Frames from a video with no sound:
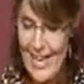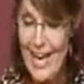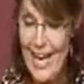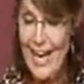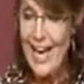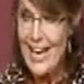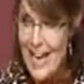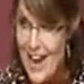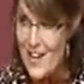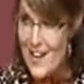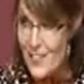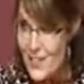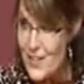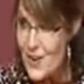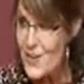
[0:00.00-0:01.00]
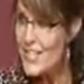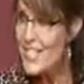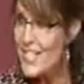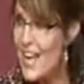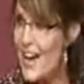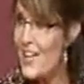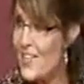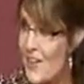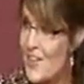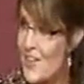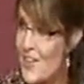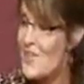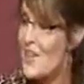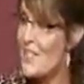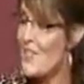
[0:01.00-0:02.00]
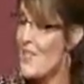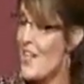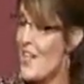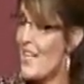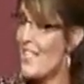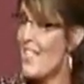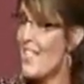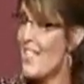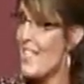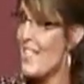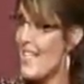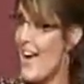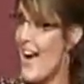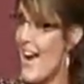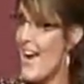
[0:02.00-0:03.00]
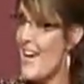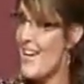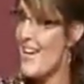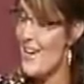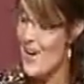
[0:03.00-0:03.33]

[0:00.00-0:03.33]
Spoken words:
And ever notice how they're the ones who get to decide